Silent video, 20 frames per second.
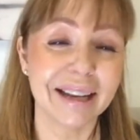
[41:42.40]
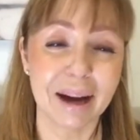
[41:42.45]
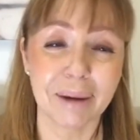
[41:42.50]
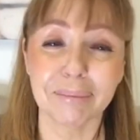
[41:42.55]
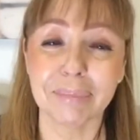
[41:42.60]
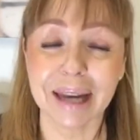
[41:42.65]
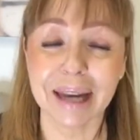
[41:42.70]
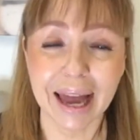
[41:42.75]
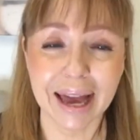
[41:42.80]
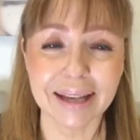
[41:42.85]

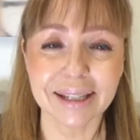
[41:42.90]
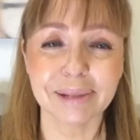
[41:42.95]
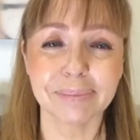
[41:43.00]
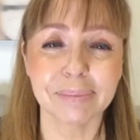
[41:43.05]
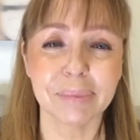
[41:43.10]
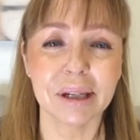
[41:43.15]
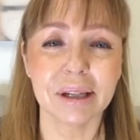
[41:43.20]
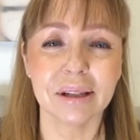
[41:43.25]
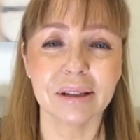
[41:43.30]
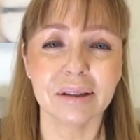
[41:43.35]

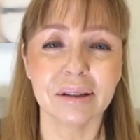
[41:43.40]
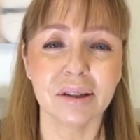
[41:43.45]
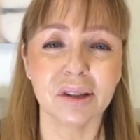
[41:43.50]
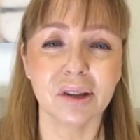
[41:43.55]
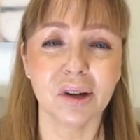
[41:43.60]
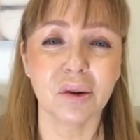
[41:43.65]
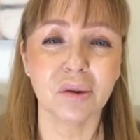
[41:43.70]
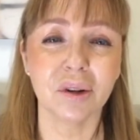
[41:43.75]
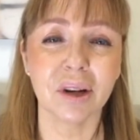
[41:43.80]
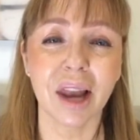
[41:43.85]
melasma, you
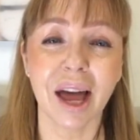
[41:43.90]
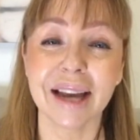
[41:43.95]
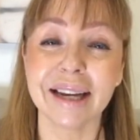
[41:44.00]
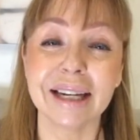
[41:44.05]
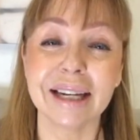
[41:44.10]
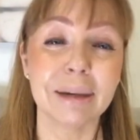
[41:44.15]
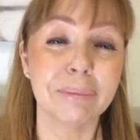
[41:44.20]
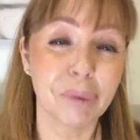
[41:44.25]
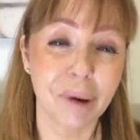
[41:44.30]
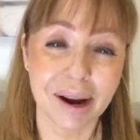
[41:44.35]
know,
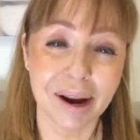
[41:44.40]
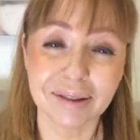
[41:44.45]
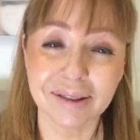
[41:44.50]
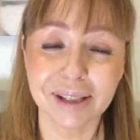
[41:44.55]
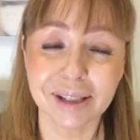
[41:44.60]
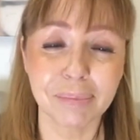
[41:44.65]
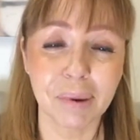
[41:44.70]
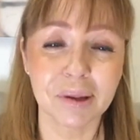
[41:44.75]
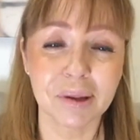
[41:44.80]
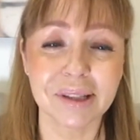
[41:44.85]
lightening brown
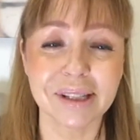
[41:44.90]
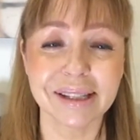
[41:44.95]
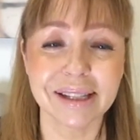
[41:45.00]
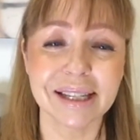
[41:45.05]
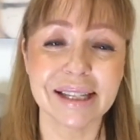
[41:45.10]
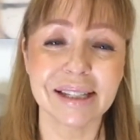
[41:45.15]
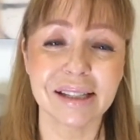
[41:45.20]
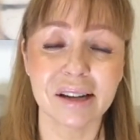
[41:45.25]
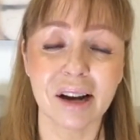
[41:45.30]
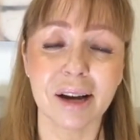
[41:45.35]
spots,
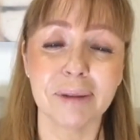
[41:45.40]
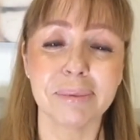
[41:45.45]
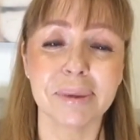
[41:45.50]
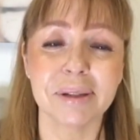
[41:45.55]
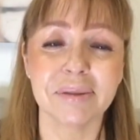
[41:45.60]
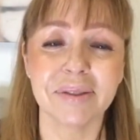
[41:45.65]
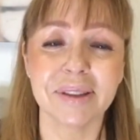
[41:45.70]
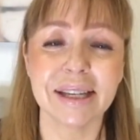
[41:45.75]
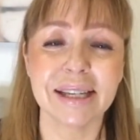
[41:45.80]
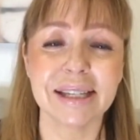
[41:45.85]
these
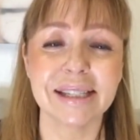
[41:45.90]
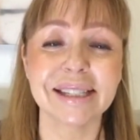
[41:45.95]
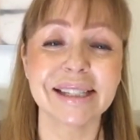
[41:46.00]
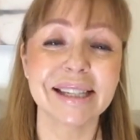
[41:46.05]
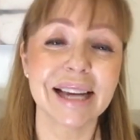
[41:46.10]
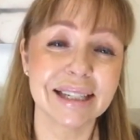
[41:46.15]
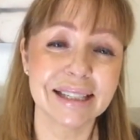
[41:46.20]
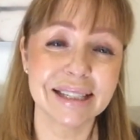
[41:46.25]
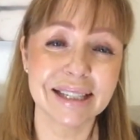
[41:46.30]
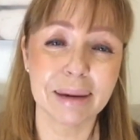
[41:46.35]
types of things,
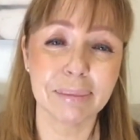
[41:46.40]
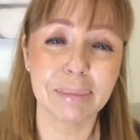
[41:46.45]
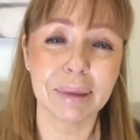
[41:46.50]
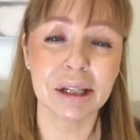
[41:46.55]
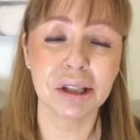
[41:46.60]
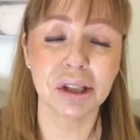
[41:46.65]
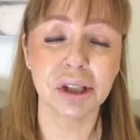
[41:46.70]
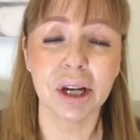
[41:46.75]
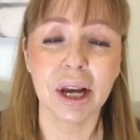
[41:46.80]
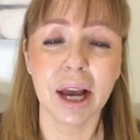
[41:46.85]
sun
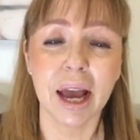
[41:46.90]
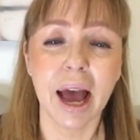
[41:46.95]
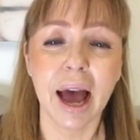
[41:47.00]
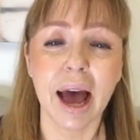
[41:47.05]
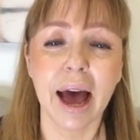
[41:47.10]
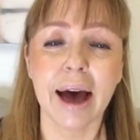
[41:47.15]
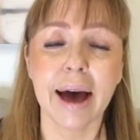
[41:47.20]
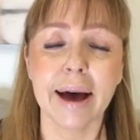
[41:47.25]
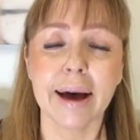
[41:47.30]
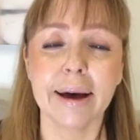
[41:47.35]
damage.
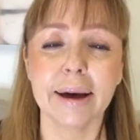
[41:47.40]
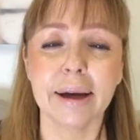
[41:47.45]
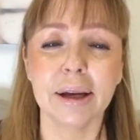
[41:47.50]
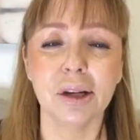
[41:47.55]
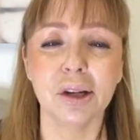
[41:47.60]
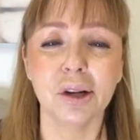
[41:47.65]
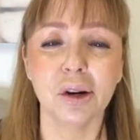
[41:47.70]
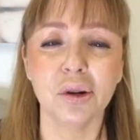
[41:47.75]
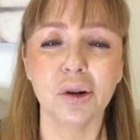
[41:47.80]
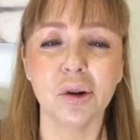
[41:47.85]

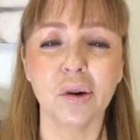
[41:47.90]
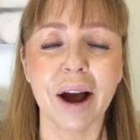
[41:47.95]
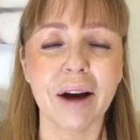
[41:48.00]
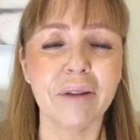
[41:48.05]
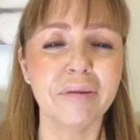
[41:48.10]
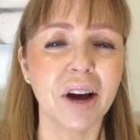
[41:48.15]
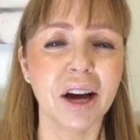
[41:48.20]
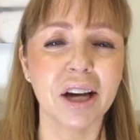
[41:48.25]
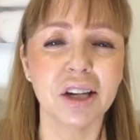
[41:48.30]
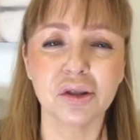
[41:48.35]
You know, your
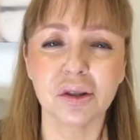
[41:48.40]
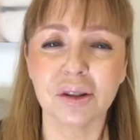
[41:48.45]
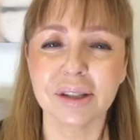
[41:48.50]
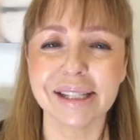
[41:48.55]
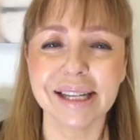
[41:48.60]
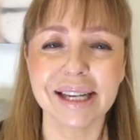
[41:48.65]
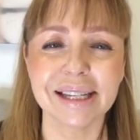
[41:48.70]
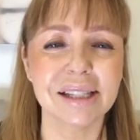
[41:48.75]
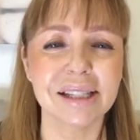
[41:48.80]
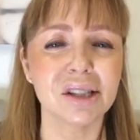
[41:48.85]
alpha
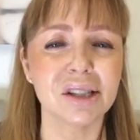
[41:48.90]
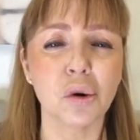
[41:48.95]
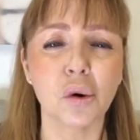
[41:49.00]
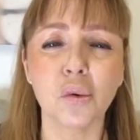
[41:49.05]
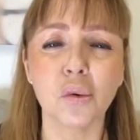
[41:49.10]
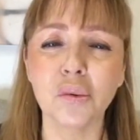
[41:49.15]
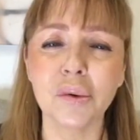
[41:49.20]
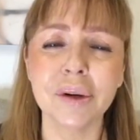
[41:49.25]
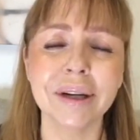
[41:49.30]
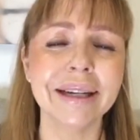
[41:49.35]
hydroxy acids are a
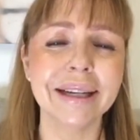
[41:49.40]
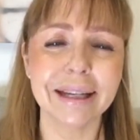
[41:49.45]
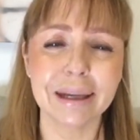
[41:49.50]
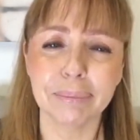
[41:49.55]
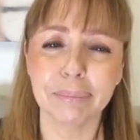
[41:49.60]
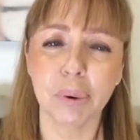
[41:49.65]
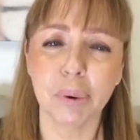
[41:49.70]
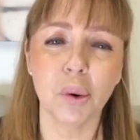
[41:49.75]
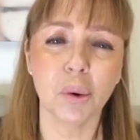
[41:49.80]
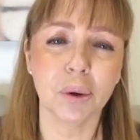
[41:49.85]
really
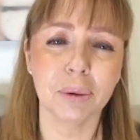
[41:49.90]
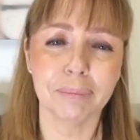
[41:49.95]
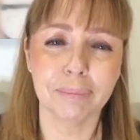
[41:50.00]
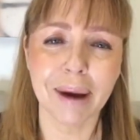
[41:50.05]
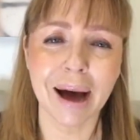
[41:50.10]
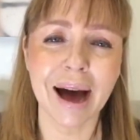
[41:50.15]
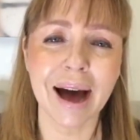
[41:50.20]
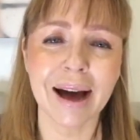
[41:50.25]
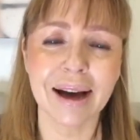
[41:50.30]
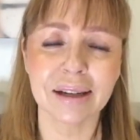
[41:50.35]
important
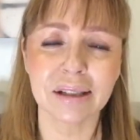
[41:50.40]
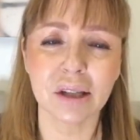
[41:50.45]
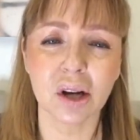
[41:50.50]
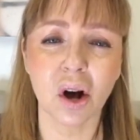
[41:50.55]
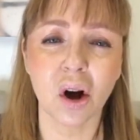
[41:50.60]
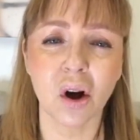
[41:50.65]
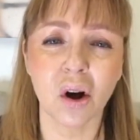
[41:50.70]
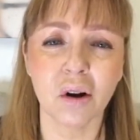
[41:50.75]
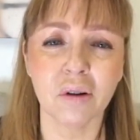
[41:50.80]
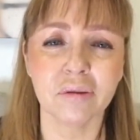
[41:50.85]
part
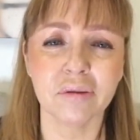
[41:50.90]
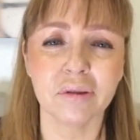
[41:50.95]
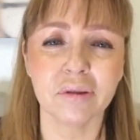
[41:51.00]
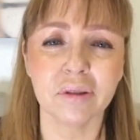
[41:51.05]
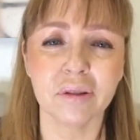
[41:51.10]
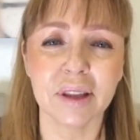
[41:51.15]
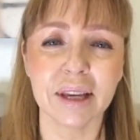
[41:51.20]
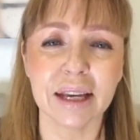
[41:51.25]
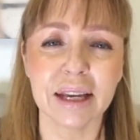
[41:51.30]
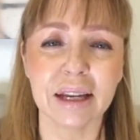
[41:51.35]
of
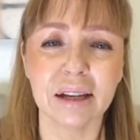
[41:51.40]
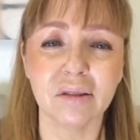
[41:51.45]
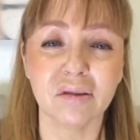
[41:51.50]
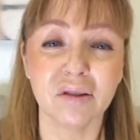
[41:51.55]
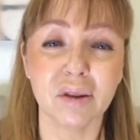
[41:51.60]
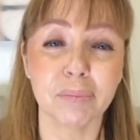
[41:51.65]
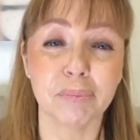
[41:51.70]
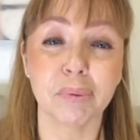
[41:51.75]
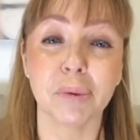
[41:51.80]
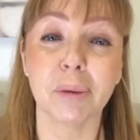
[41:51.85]
the
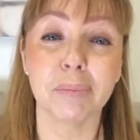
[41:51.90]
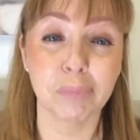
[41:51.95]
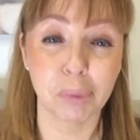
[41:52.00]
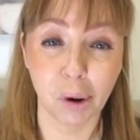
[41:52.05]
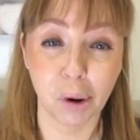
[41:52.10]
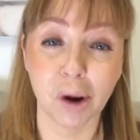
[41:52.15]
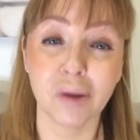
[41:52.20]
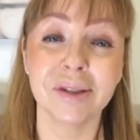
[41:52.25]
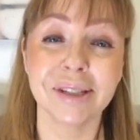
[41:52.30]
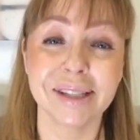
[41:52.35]

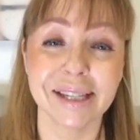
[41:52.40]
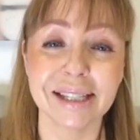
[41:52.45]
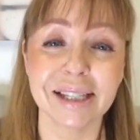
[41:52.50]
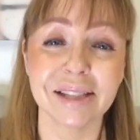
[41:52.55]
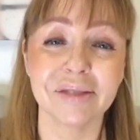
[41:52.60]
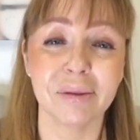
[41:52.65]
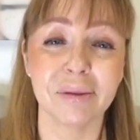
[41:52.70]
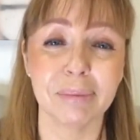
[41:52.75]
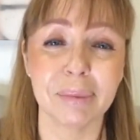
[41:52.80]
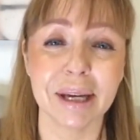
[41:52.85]

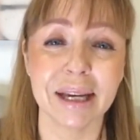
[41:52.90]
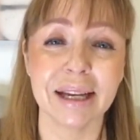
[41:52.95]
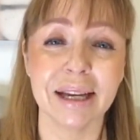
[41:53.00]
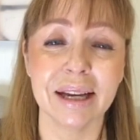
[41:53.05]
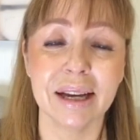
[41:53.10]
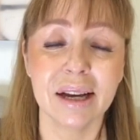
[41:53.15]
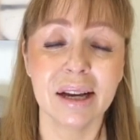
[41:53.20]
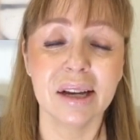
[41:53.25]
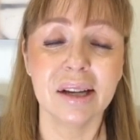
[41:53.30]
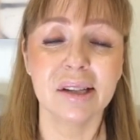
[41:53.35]
process for me.
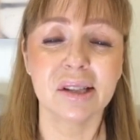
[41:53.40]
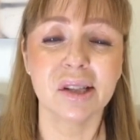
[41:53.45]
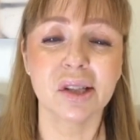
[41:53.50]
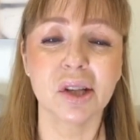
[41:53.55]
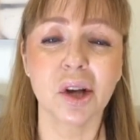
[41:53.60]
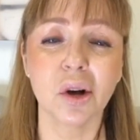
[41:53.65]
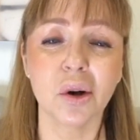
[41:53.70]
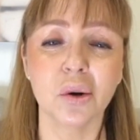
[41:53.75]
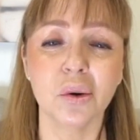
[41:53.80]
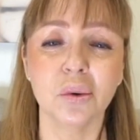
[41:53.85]

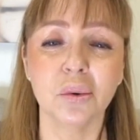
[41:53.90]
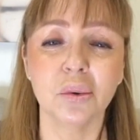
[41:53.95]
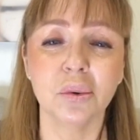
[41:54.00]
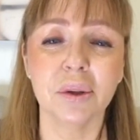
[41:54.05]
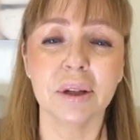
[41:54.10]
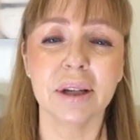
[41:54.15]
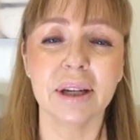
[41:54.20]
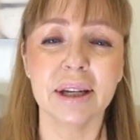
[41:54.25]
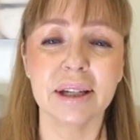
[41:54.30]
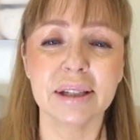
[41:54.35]

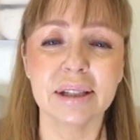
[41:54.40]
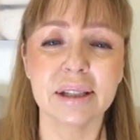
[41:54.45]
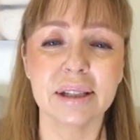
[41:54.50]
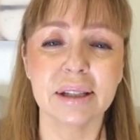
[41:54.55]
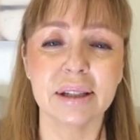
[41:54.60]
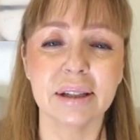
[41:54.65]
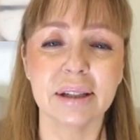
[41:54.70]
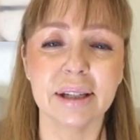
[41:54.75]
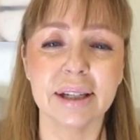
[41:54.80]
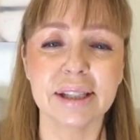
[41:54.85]
So
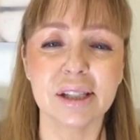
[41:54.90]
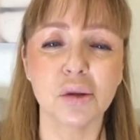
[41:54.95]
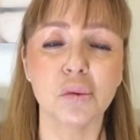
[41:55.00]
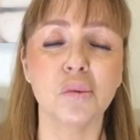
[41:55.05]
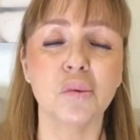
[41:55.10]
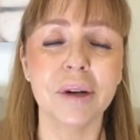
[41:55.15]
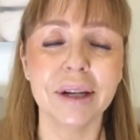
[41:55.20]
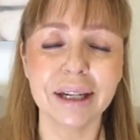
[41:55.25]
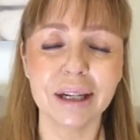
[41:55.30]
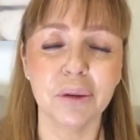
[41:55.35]
it's
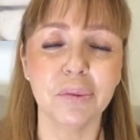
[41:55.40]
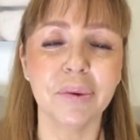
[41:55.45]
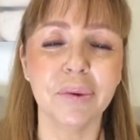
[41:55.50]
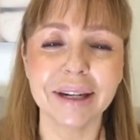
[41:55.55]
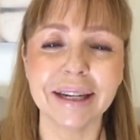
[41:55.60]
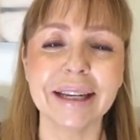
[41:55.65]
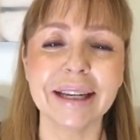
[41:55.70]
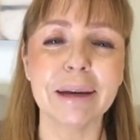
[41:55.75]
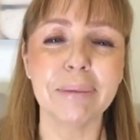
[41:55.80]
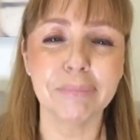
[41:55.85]
really,
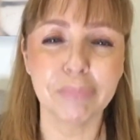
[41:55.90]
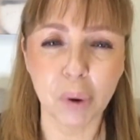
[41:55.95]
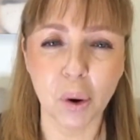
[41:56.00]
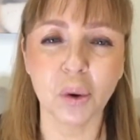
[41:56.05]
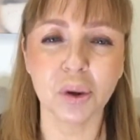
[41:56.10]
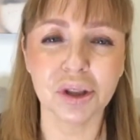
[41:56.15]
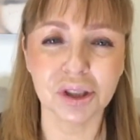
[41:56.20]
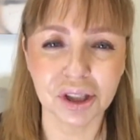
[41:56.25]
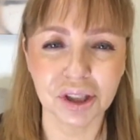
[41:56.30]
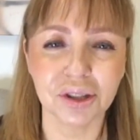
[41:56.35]
really
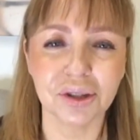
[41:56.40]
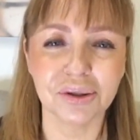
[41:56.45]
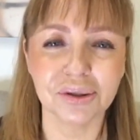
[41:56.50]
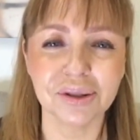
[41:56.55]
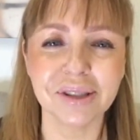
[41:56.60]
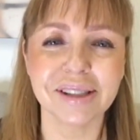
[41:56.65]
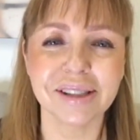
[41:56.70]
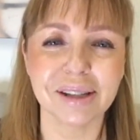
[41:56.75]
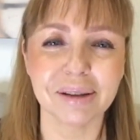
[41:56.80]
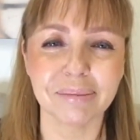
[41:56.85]
important to
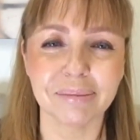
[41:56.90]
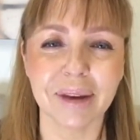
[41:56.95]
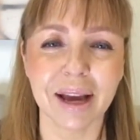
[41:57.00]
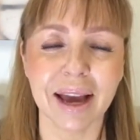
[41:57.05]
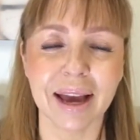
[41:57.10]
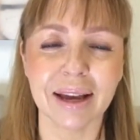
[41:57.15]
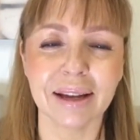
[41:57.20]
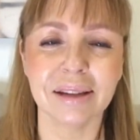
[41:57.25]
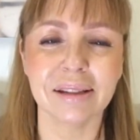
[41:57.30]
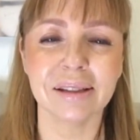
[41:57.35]
use them.
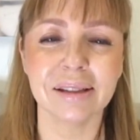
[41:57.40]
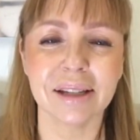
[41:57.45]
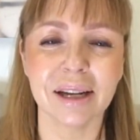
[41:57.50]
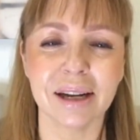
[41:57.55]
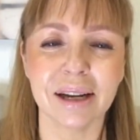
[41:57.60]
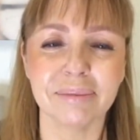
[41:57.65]
And,